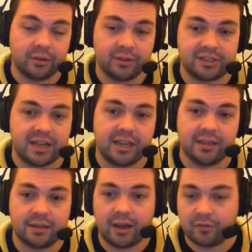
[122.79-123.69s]
the
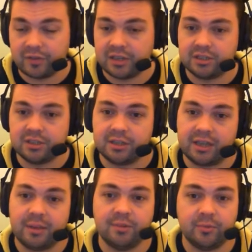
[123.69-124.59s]
second half, e.g. the
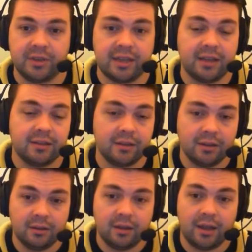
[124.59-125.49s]
game at the weekend,
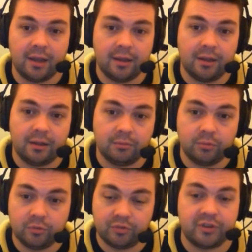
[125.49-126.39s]

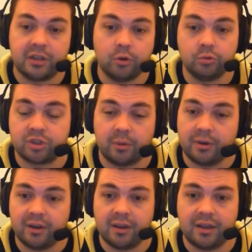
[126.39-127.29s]
3 goals
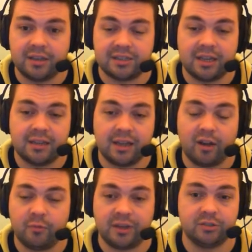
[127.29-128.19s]
coming in the second
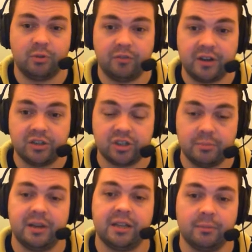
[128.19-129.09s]
half, because we eventually
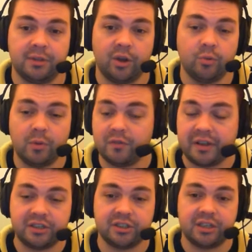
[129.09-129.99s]
break them down, we
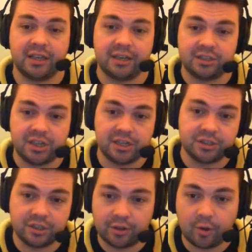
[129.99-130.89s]
eventually kind of
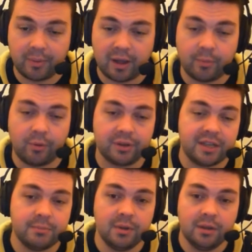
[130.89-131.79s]
changed a little bit about our
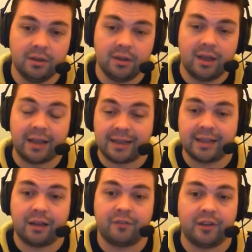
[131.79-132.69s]
team and get
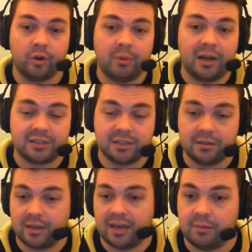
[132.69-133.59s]
that final pass
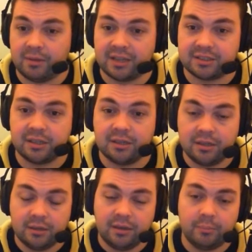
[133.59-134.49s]
in, and then that's it.
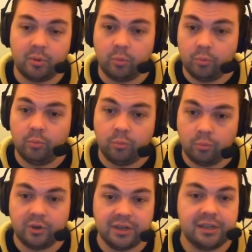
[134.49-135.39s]
But
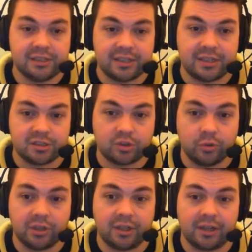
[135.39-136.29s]
one of these days it's
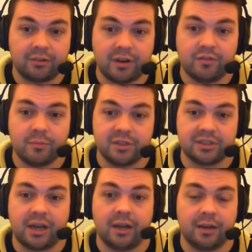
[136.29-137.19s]
going to click right from the
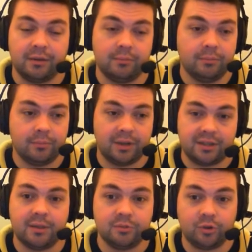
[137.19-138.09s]
start and a
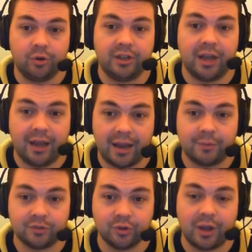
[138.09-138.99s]
team is going to get an
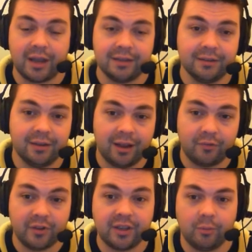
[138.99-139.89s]
absolute hiding. I
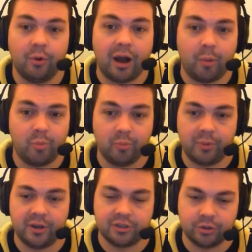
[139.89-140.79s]
think it will happen
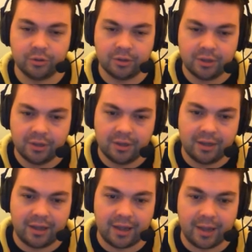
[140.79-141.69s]
pretty soon.
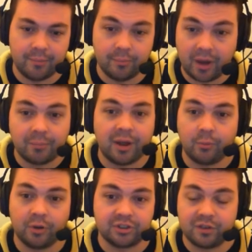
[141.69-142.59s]
Mark my
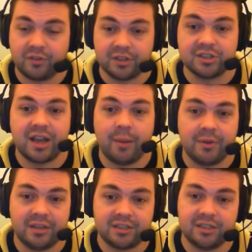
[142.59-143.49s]
words, if it doesn't
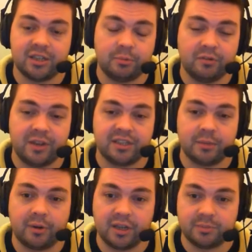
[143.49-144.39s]
happen this season I'll be very
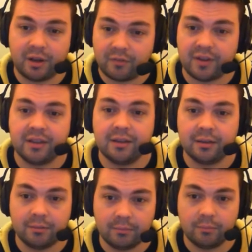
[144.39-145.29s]
surprised, but I think
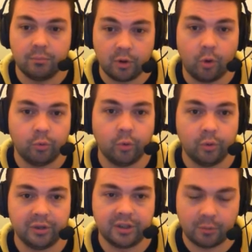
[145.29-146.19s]
we all
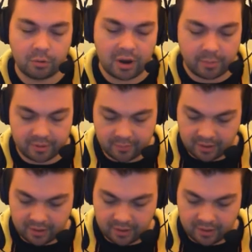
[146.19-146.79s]
know that it will happen.